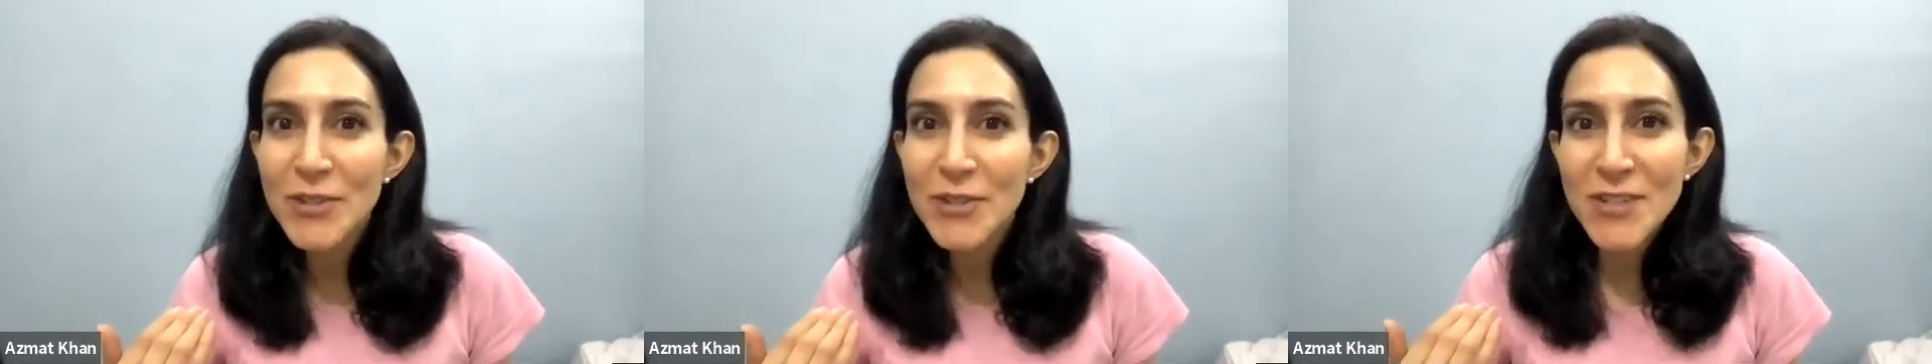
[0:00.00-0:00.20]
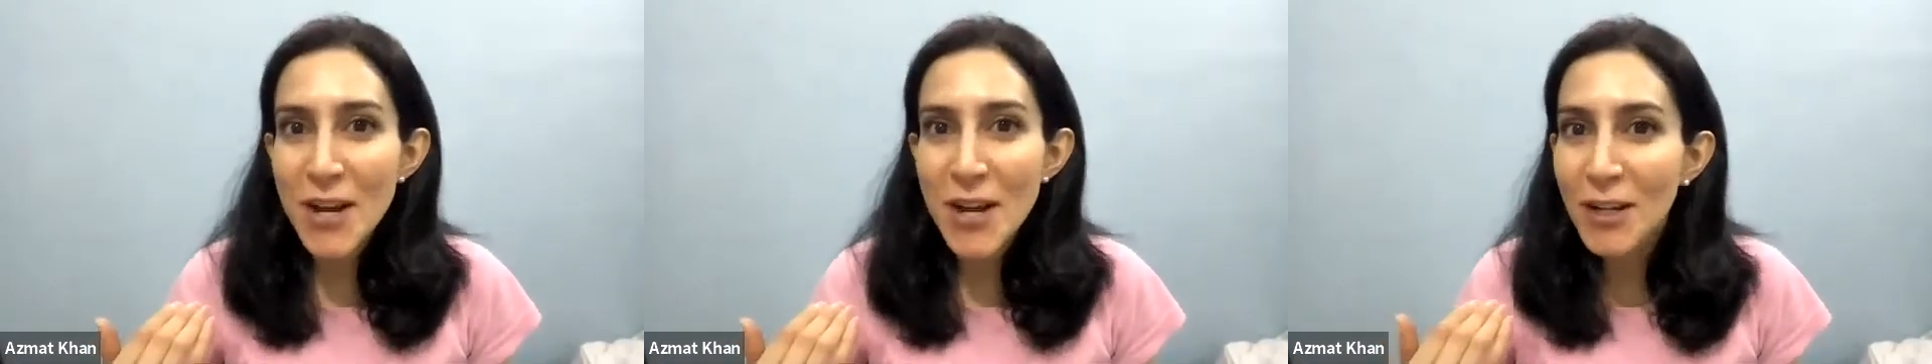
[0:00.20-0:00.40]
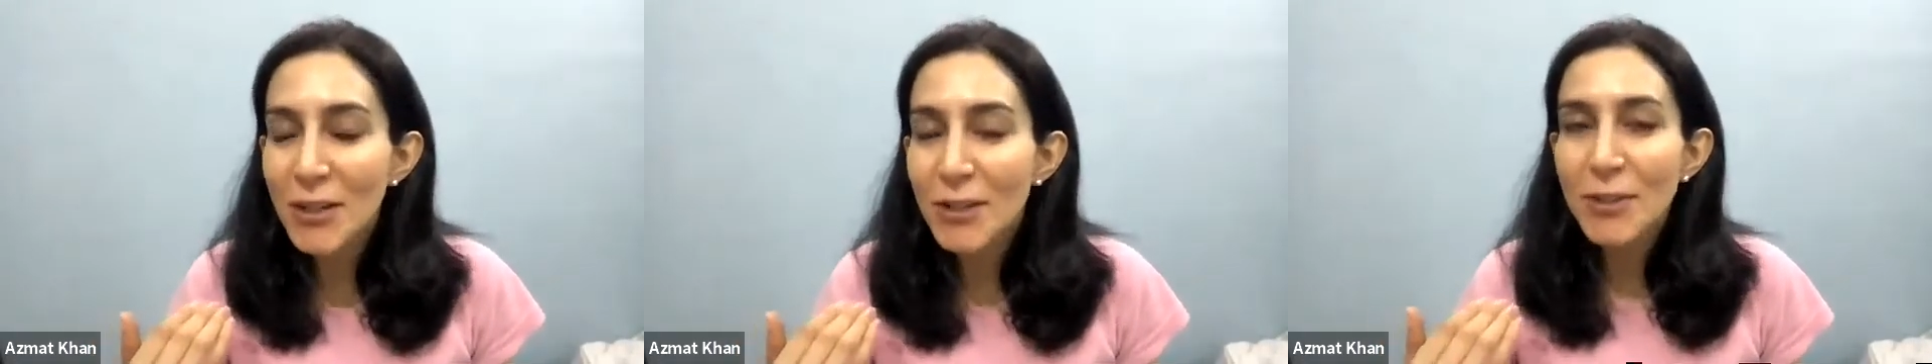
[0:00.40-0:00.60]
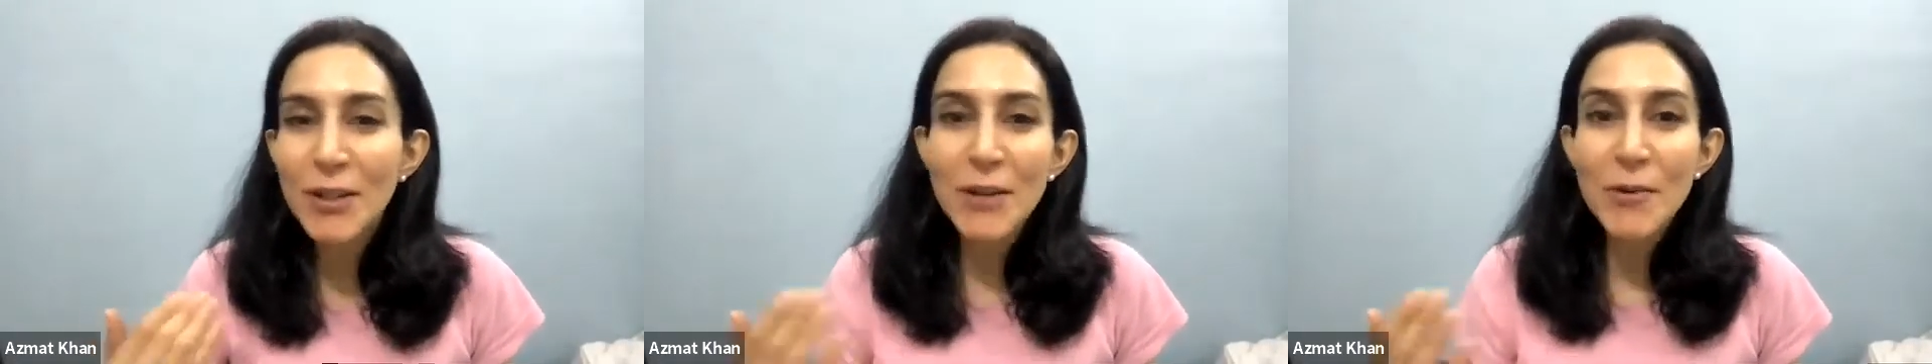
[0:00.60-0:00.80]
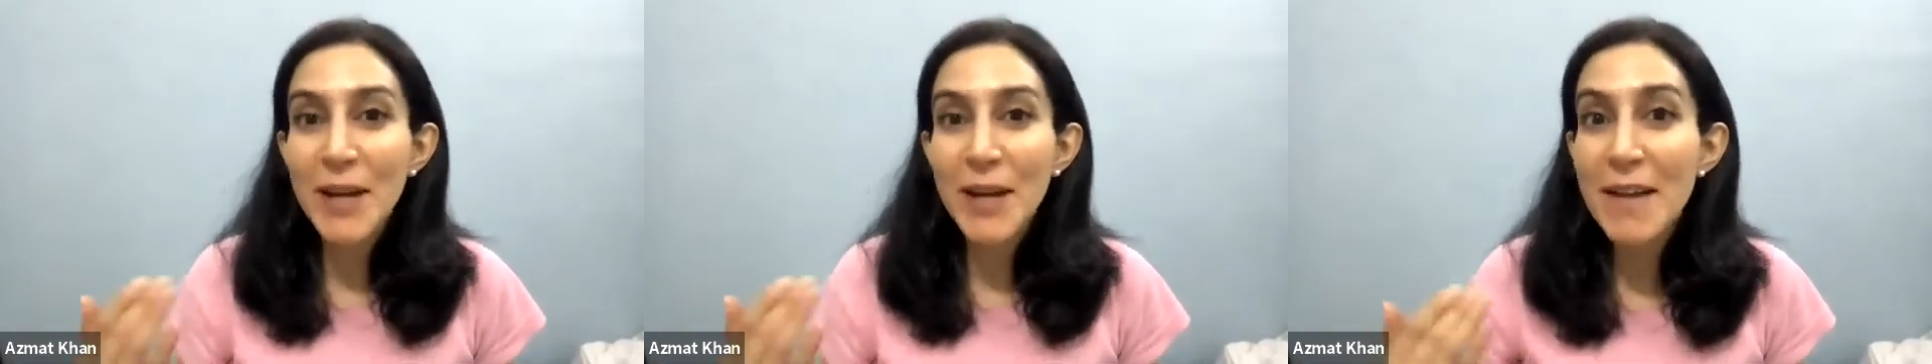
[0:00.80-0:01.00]
stalker. Look
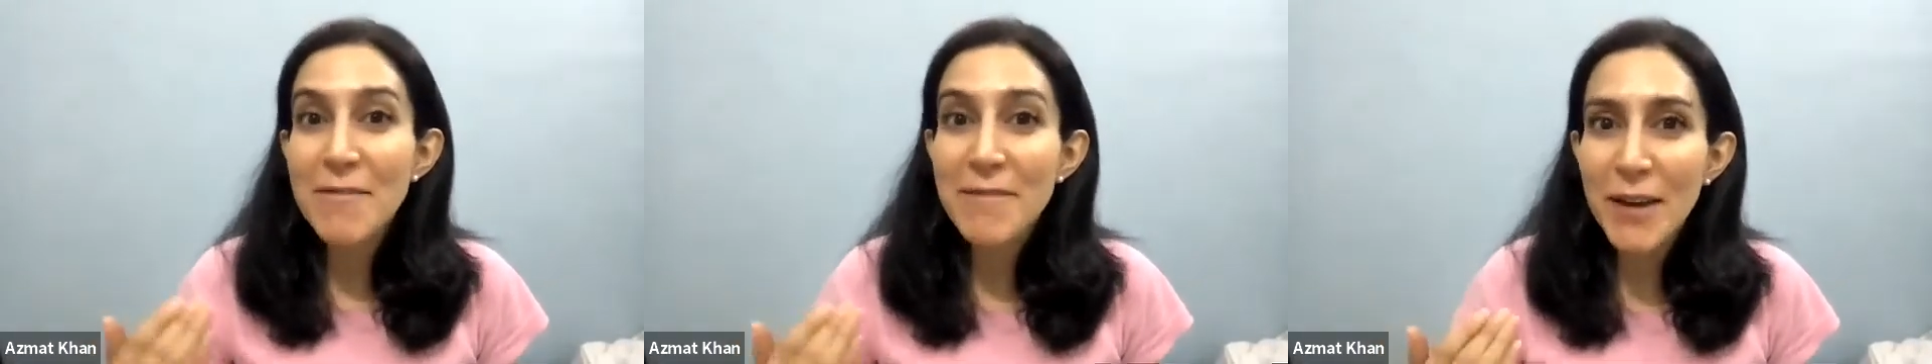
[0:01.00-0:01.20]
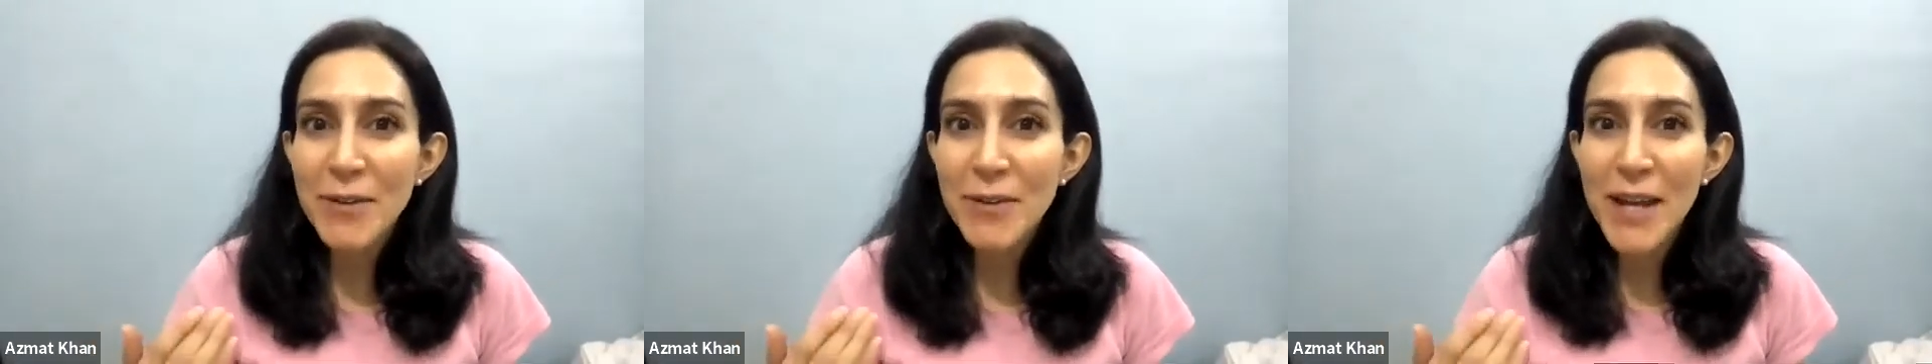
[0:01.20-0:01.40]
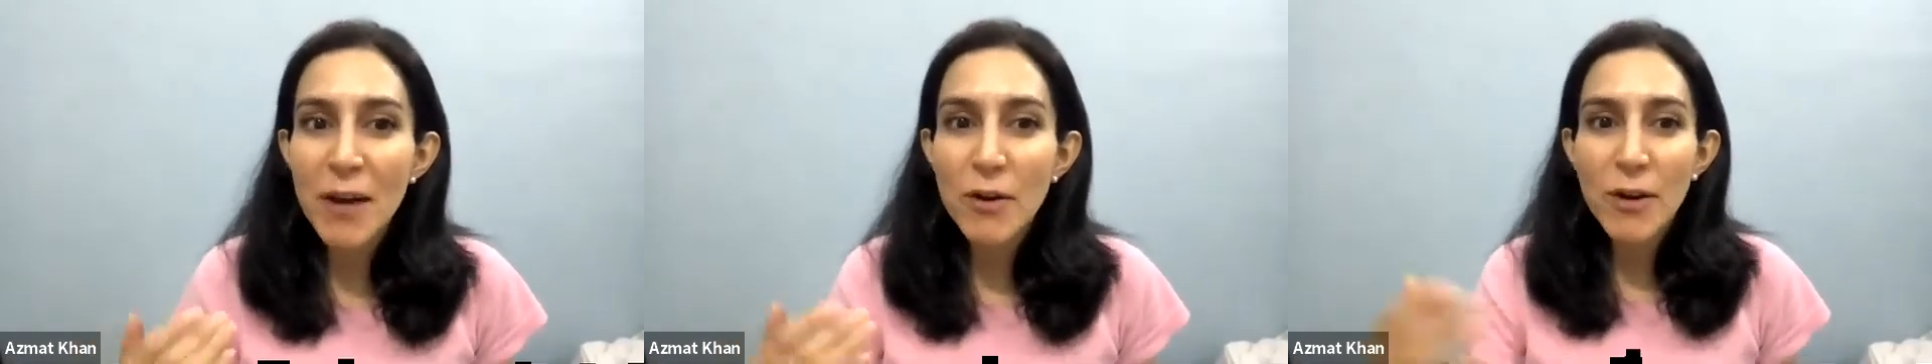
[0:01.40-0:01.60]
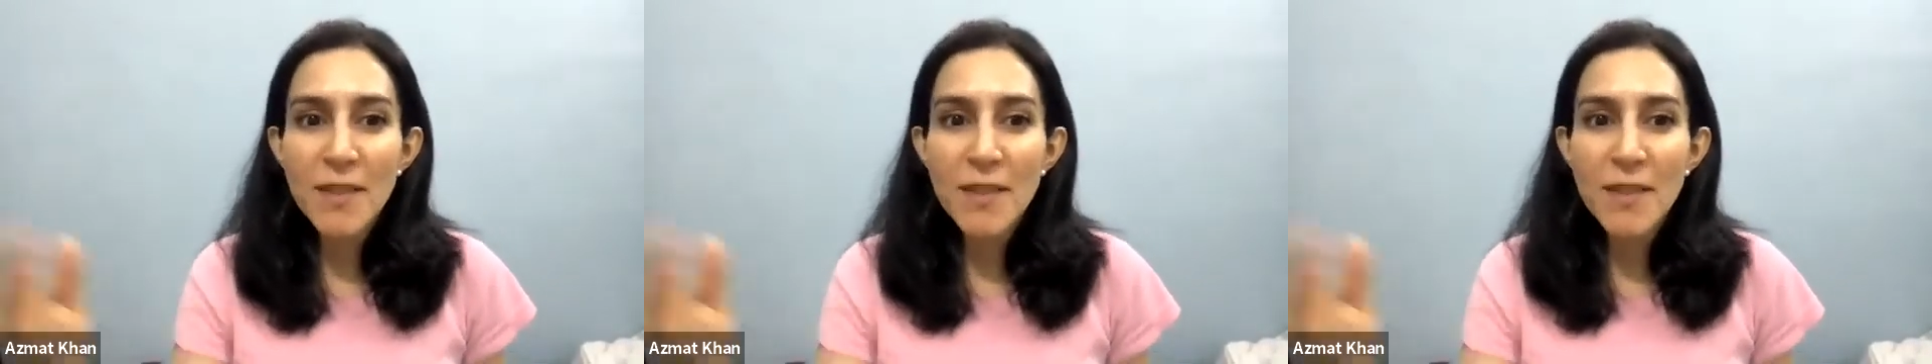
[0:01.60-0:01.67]
at what I found out.